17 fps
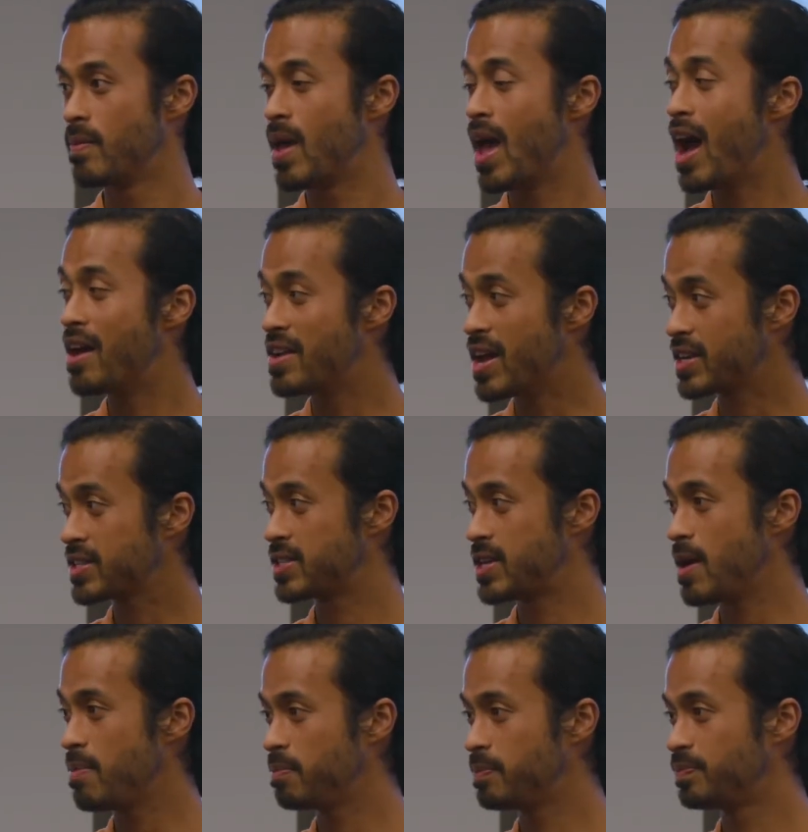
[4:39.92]
Our next
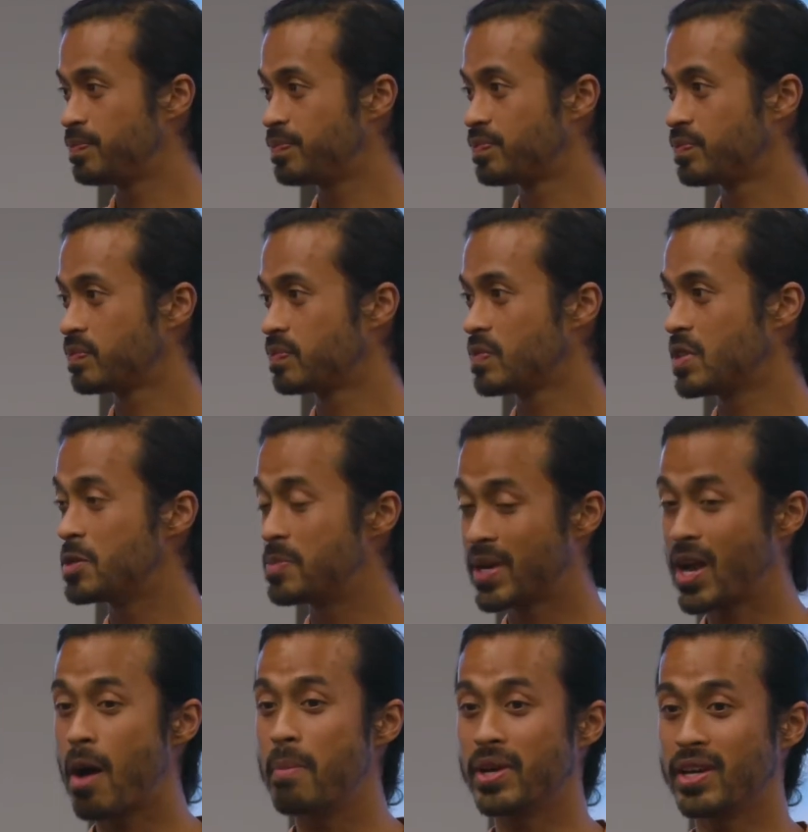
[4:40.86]
step is
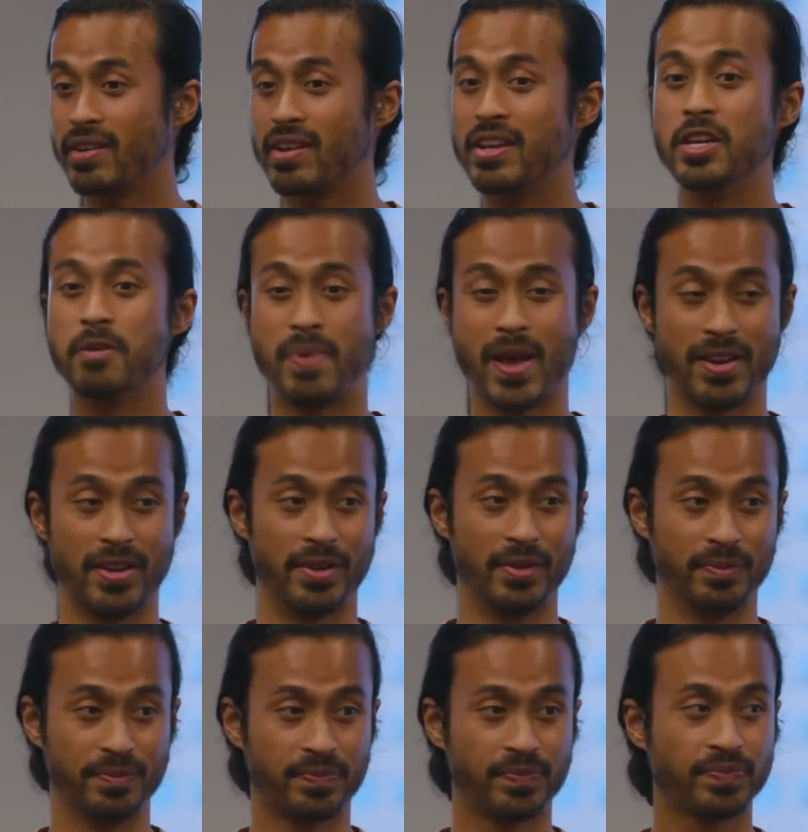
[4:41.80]
becoming independent.
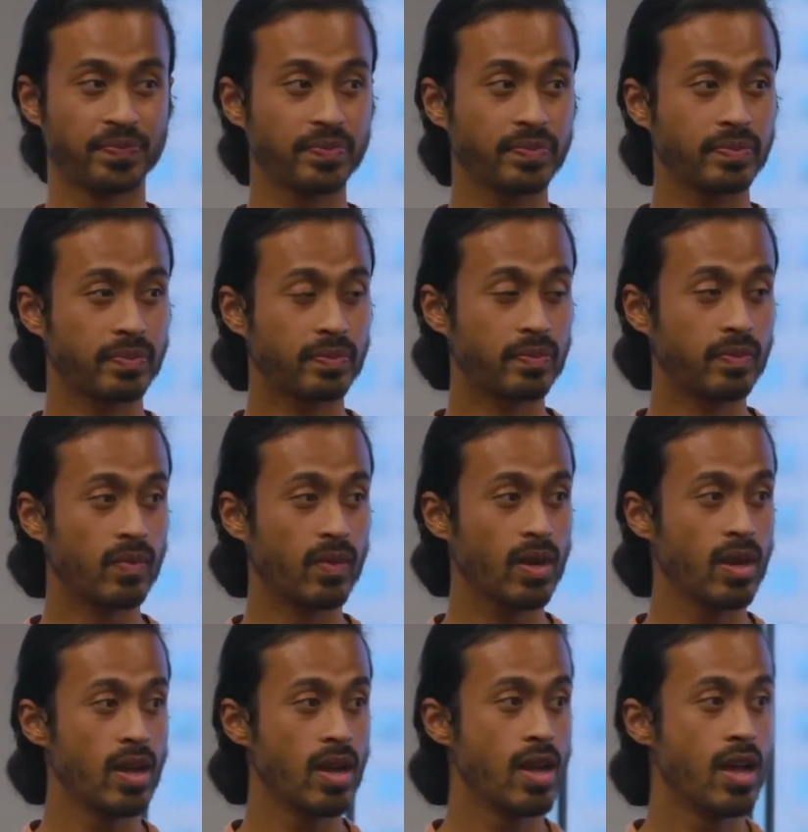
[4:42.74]

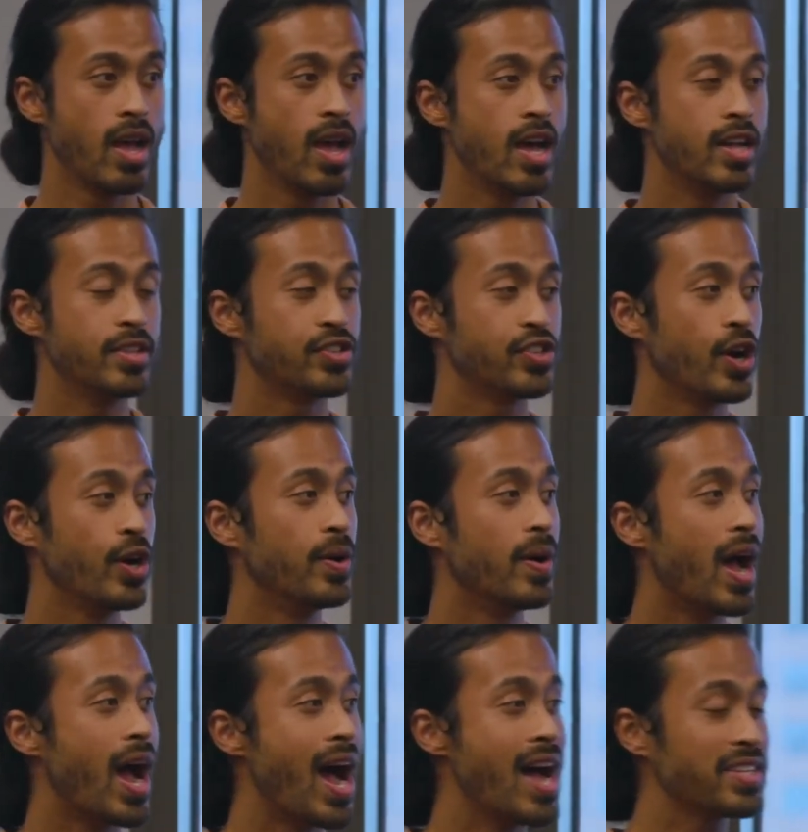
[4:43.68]
And so,
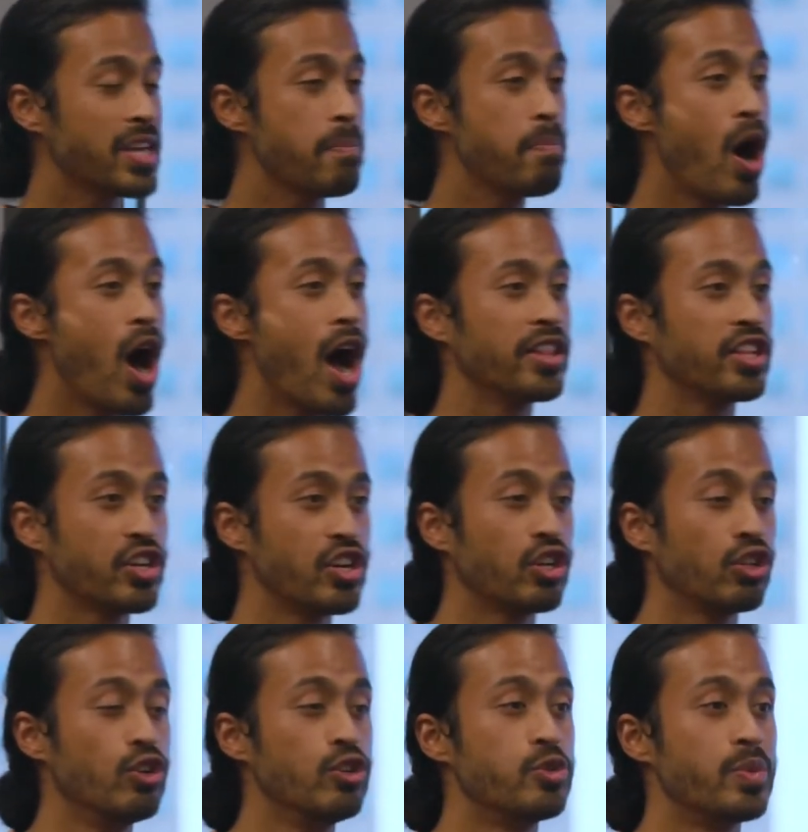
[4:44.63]
as our pilot
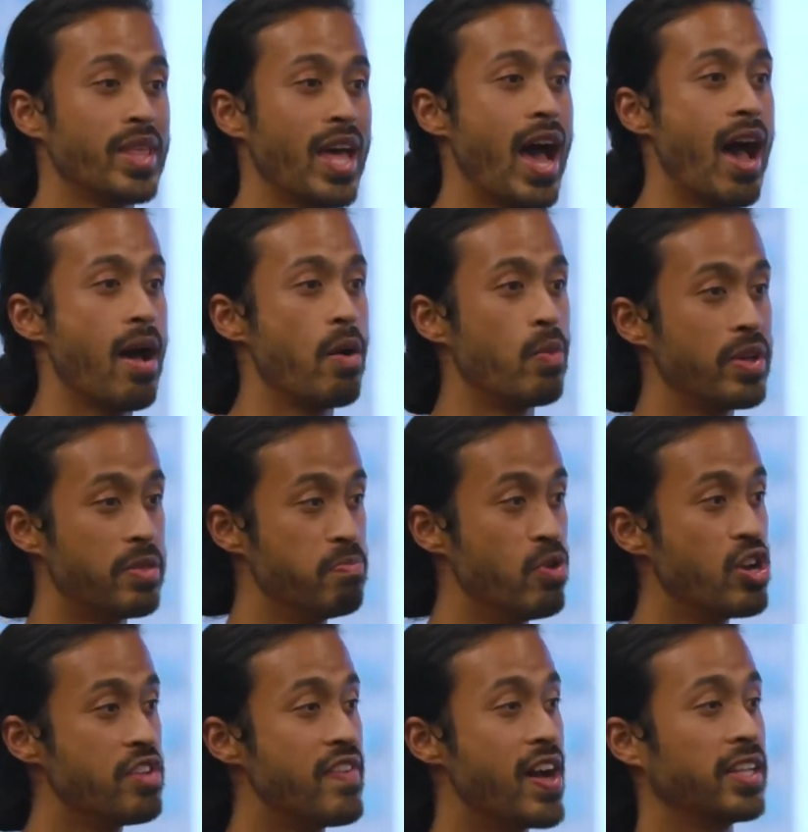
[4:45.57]
concludes with
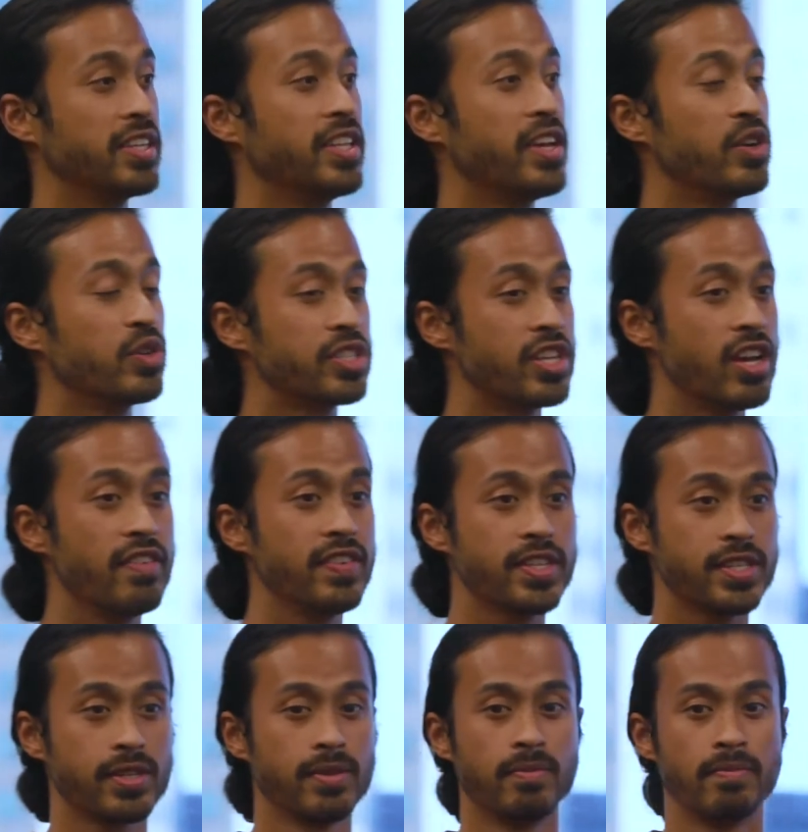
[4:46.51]
Moonee Valley Legal
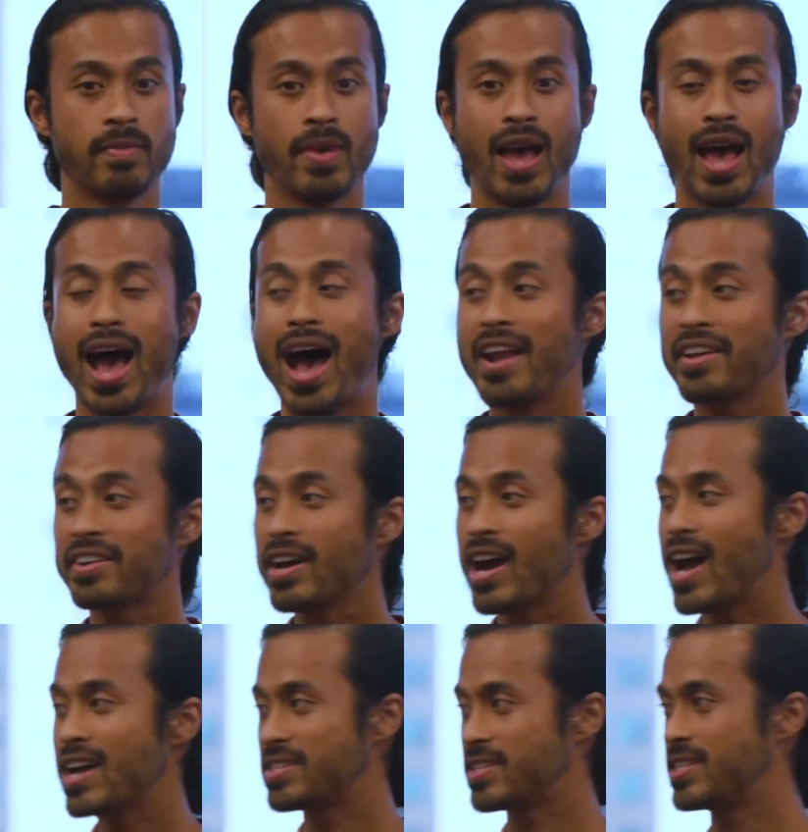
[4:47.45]
Service, Anika
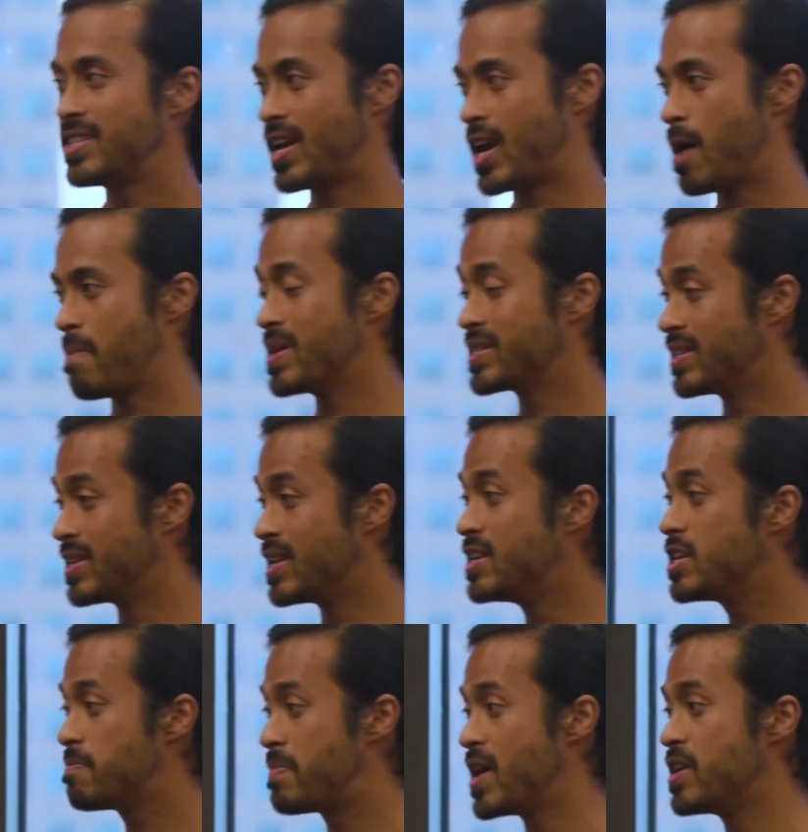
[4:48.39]
has to set up as an
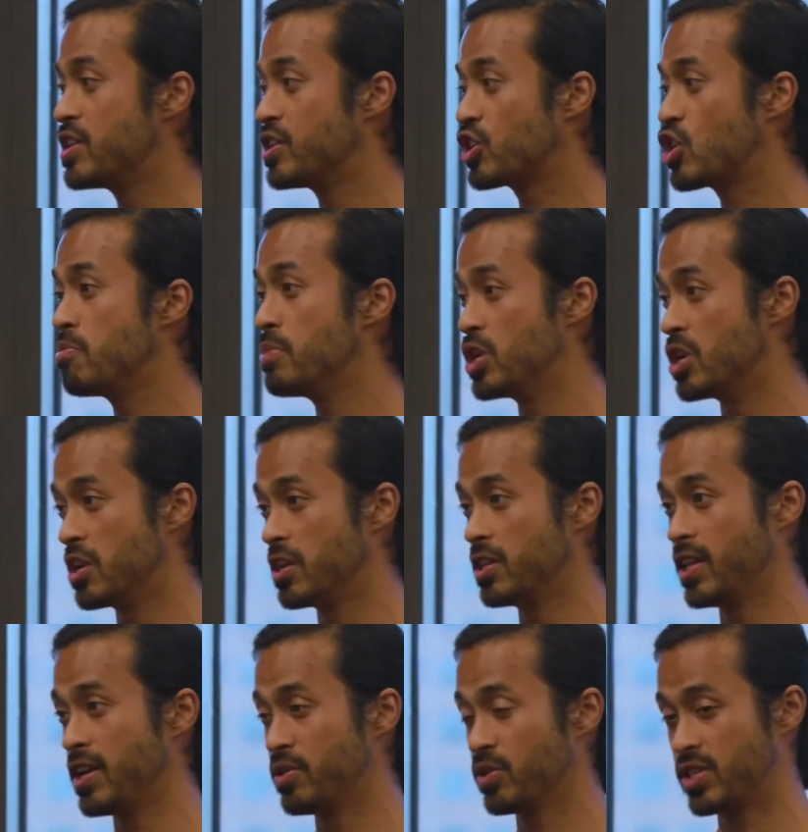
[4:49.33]
independent community
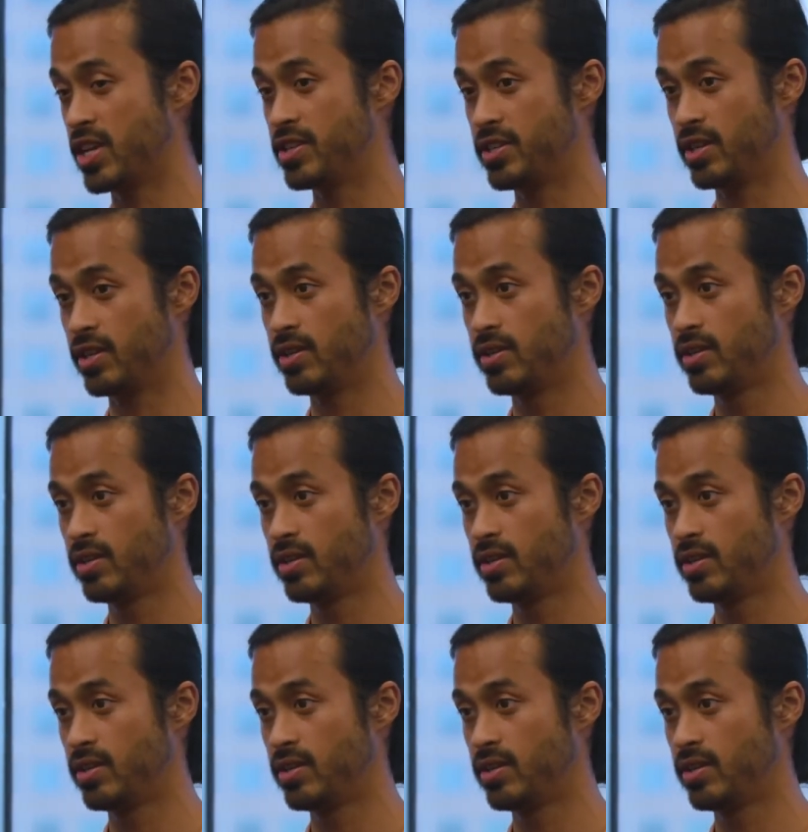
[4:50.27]
legal centre.